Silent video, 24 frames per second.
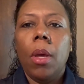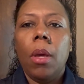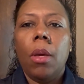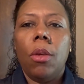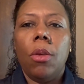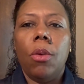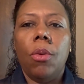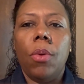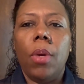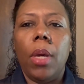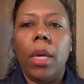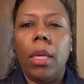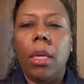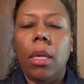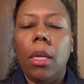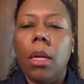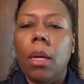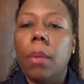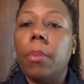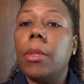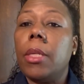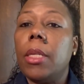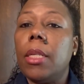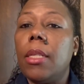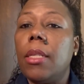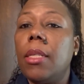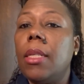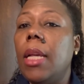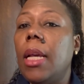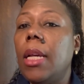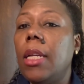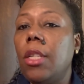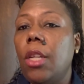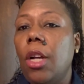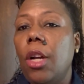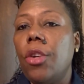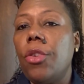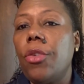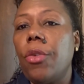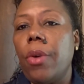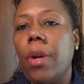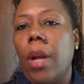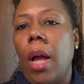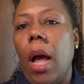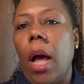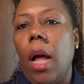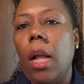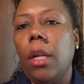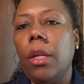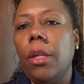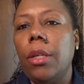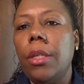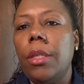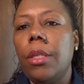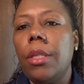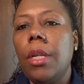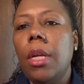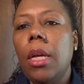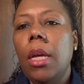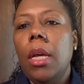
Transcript: you can get up to $600